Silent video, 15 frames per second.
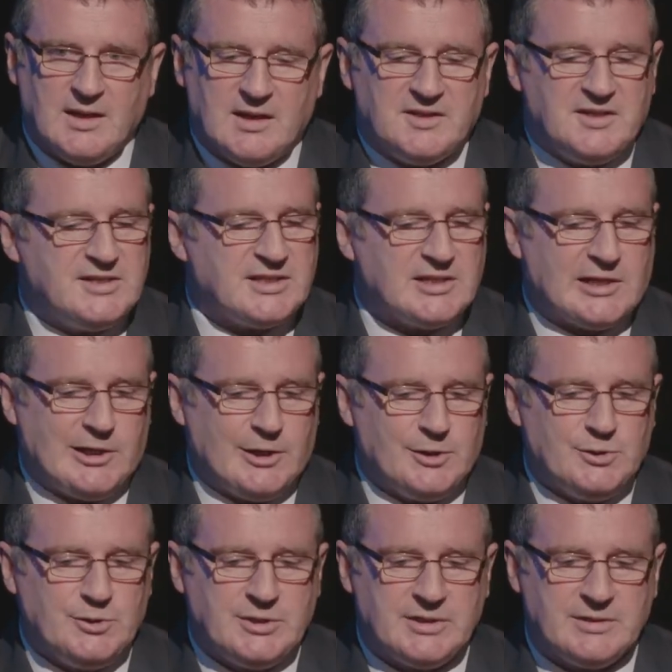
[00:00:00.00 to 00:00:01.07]
These
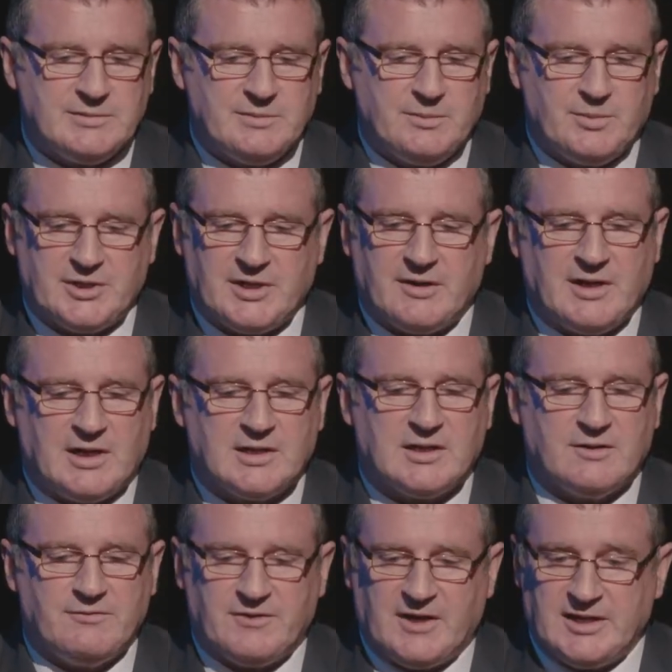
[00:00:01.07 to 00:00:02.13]
include, but are not
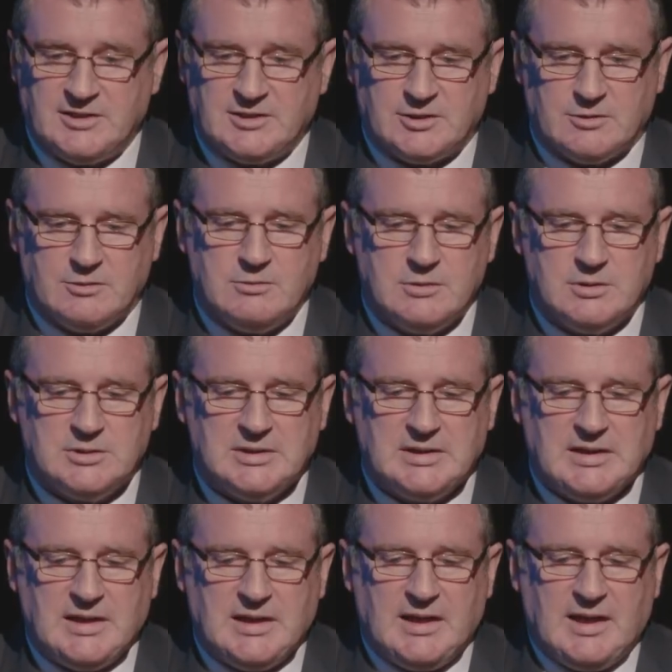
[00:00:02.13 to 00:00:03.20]
confined to,
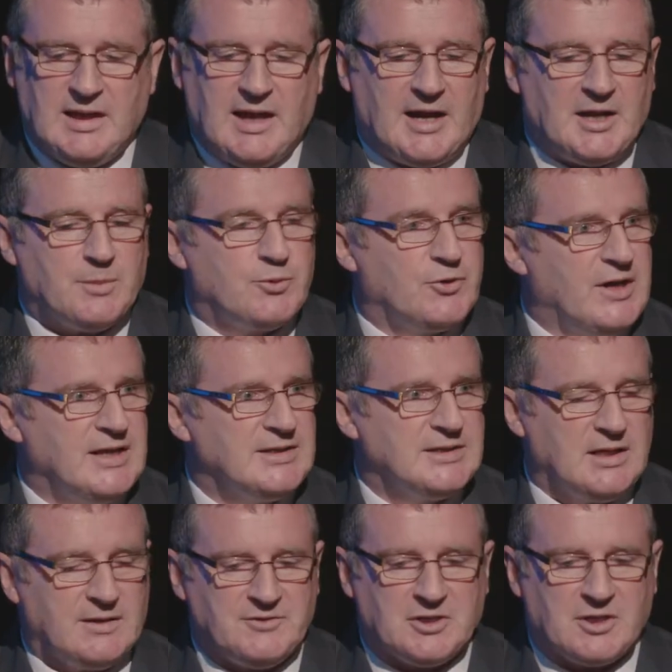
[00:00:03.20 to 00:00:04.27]
an appraisal
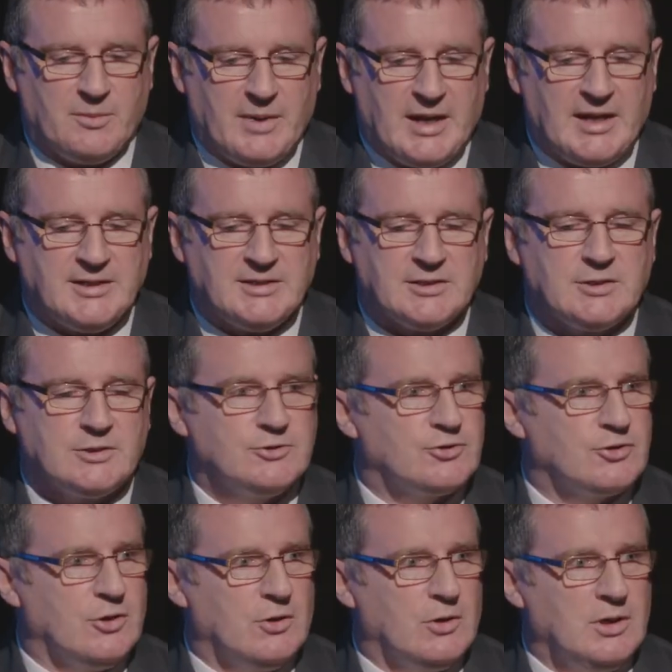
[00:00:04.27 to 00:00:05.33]
of the command and
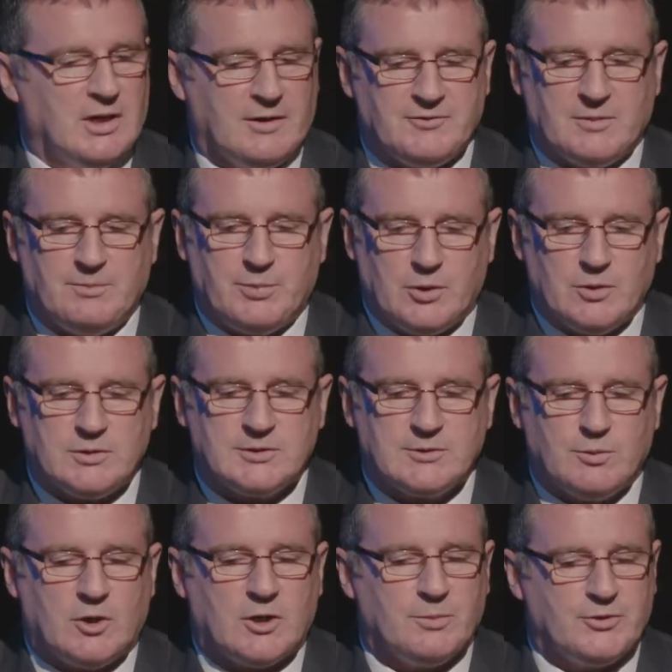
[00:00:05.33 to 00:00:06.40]
control of the
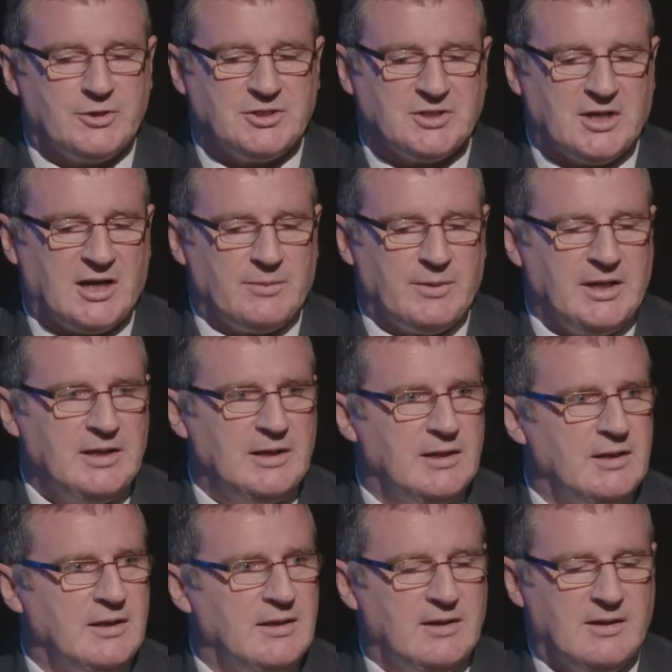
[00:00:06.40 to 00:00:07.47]
post-war British Army
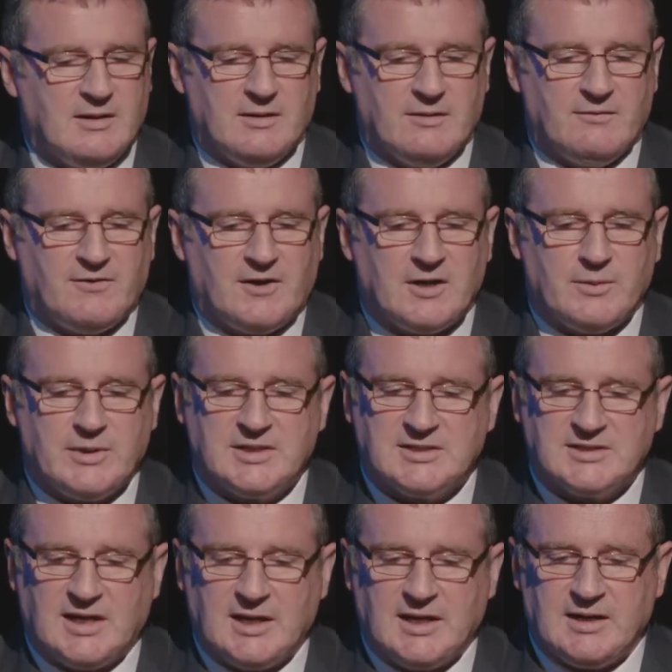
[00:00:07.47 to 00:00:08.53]
following the
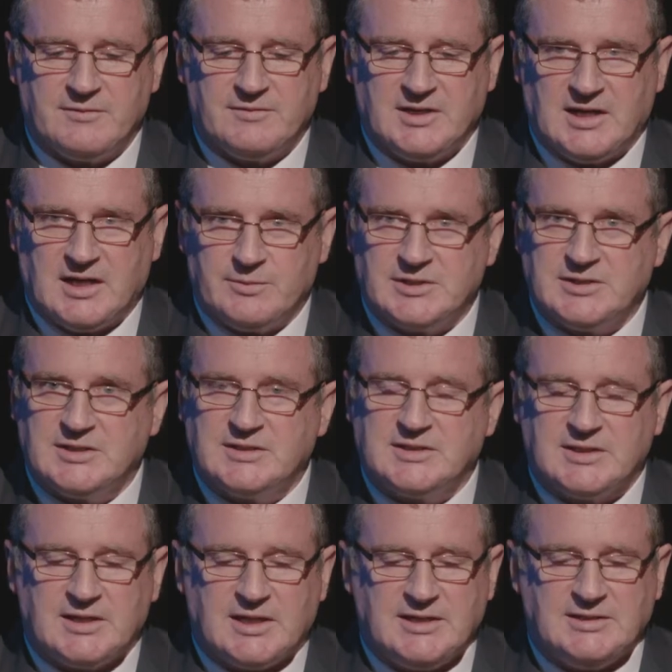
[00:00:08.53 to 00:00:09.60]
signing of the armistice
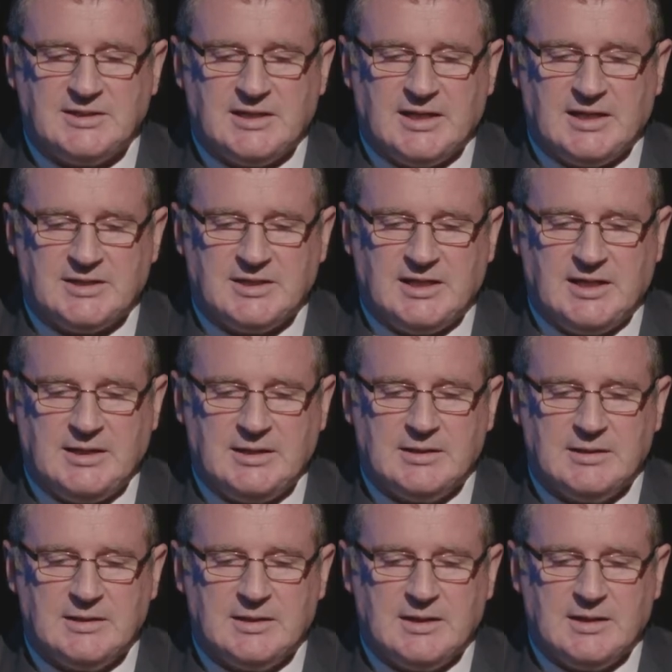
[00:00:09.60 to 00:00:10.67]
in 1918
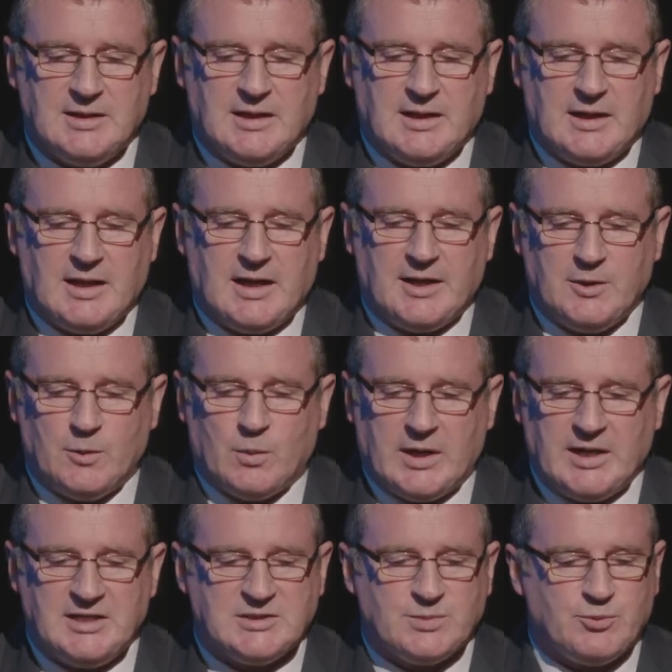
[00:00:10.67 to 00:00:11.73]
and the
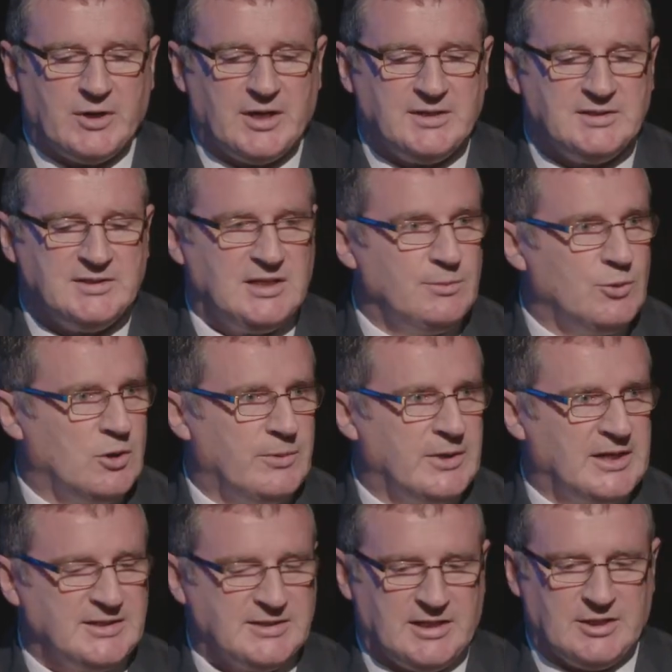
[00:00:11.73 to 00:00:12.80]
widespread
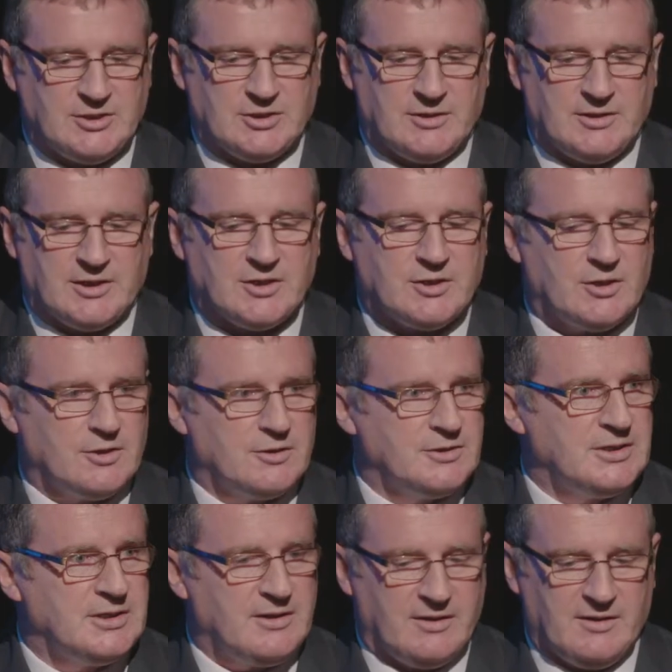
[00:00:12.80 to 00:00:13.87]
demobilisation that occurred
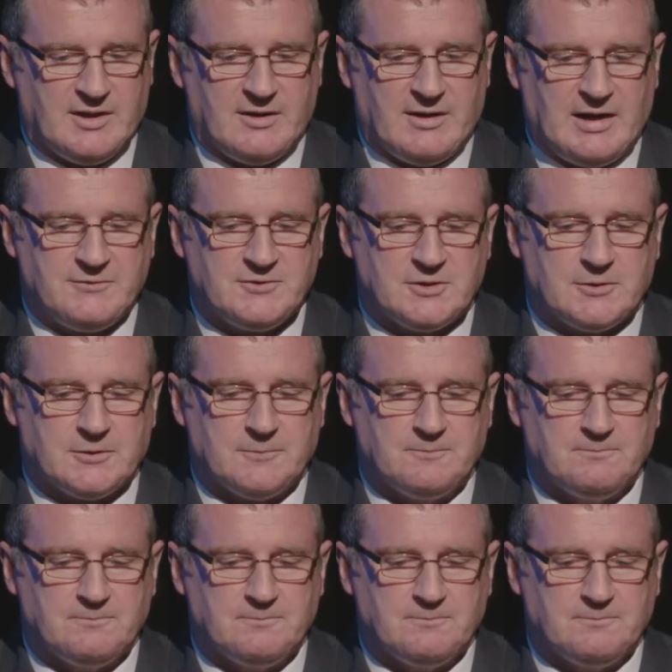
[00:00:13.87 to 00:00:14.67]
thereafter.